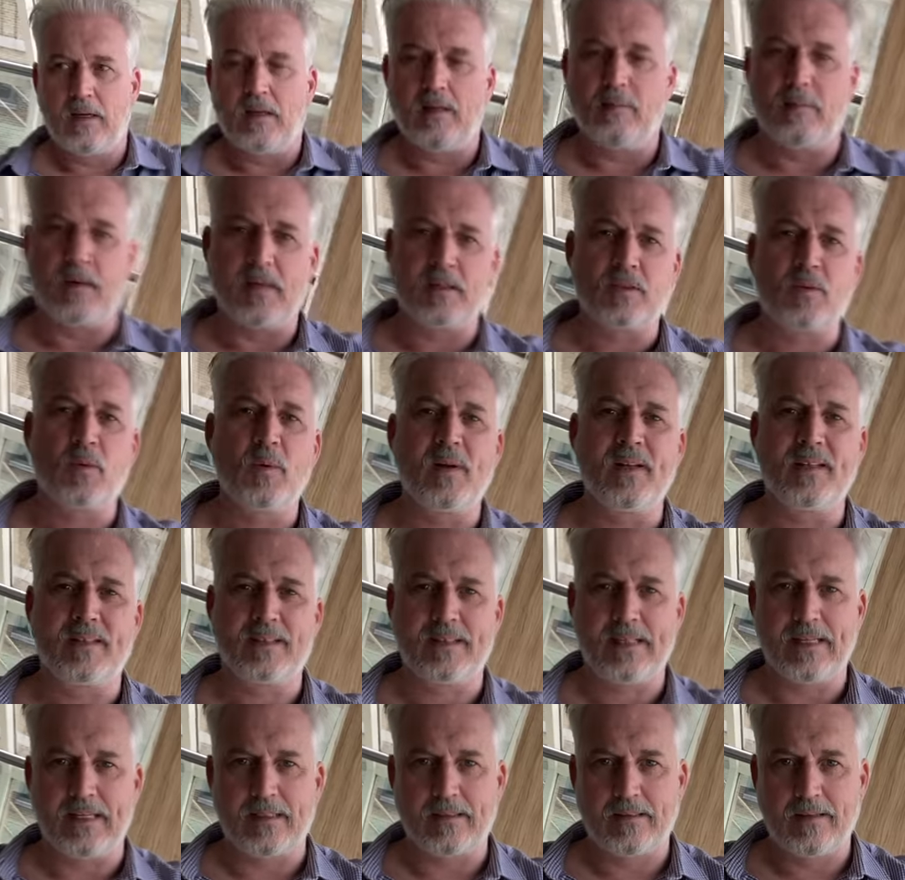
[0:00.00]
About
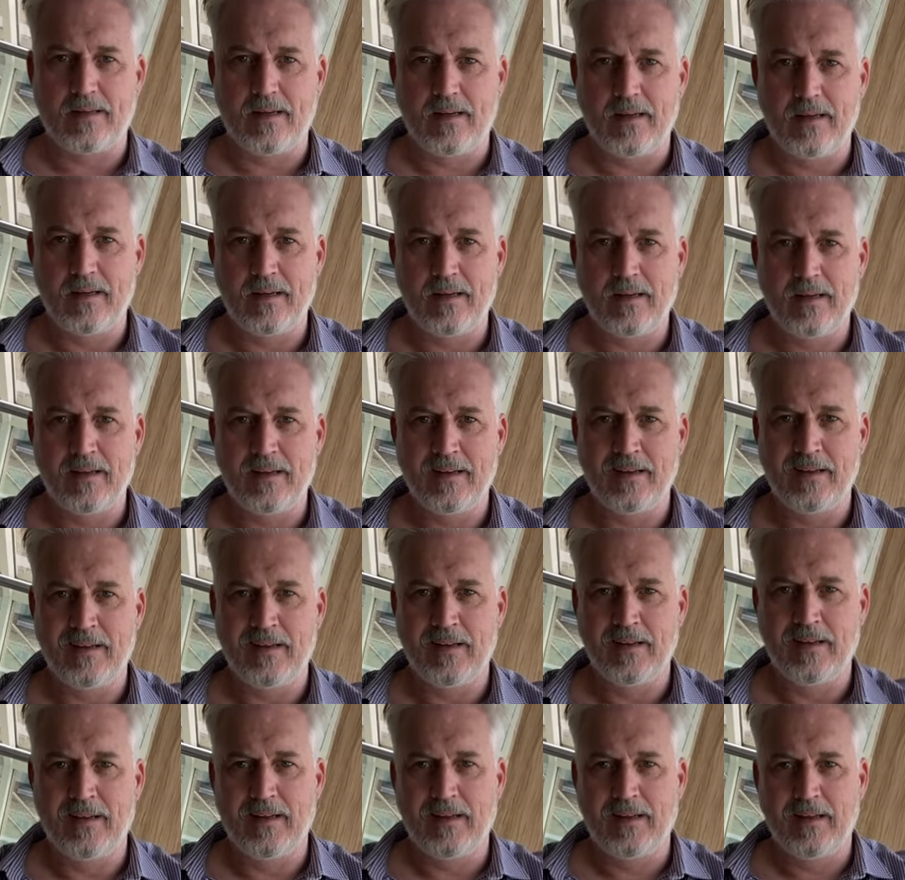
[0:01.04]
26.
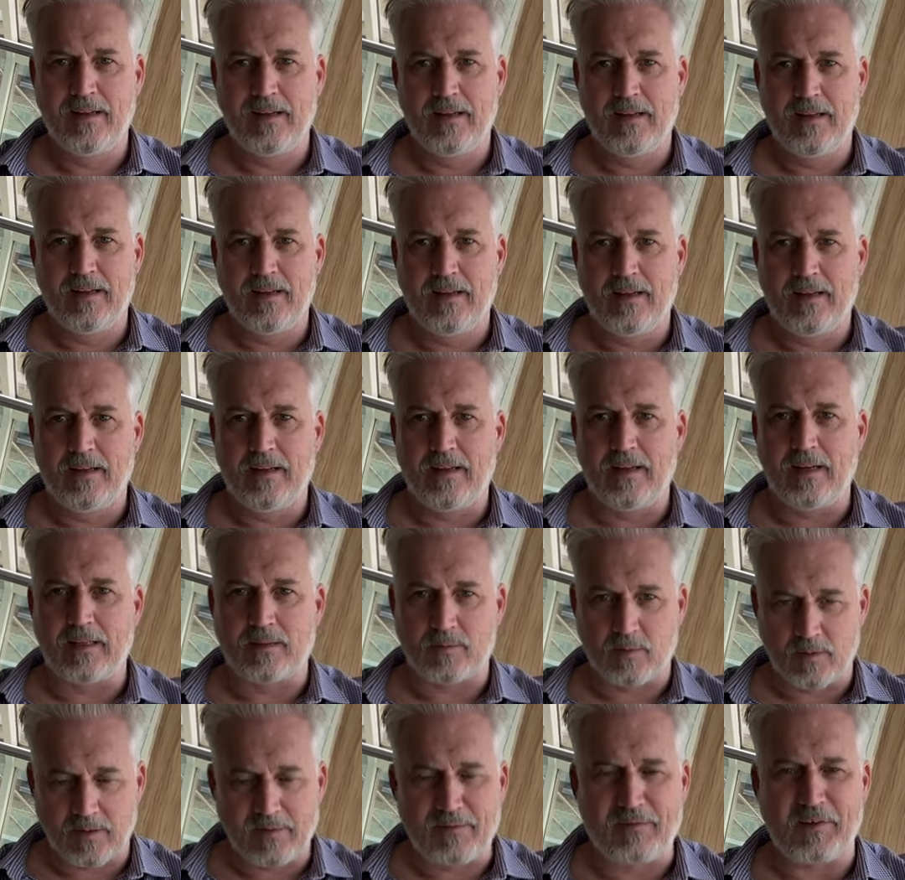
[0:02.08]
26 miles?
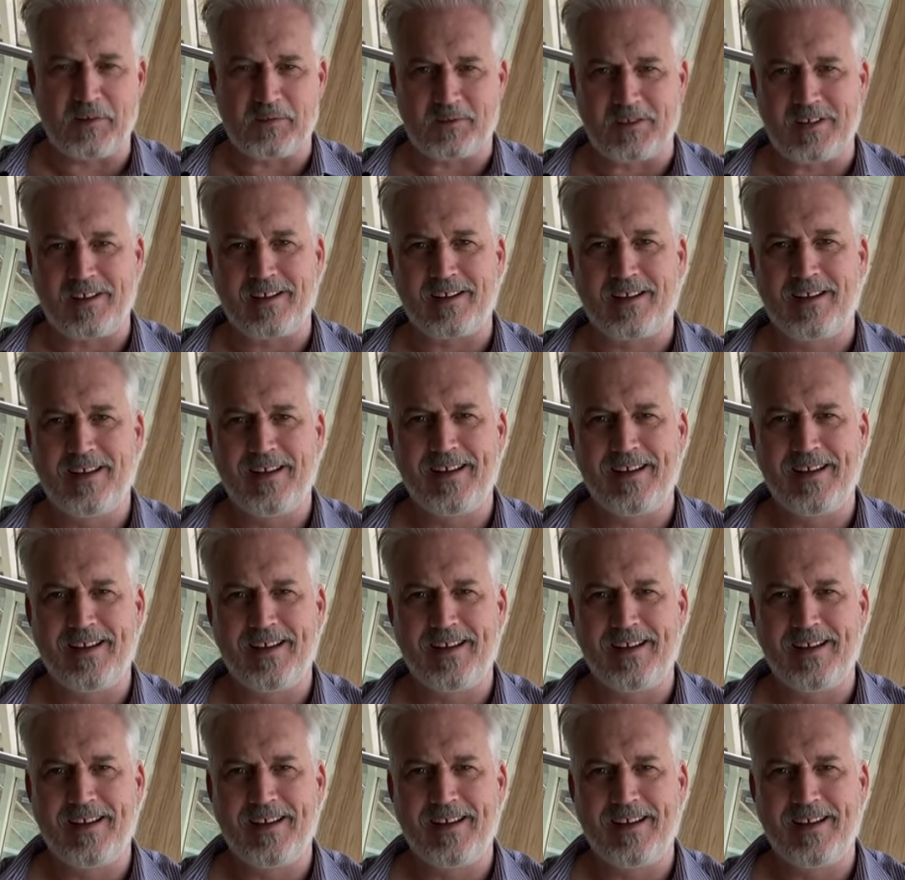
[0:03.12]
That's what it feels like.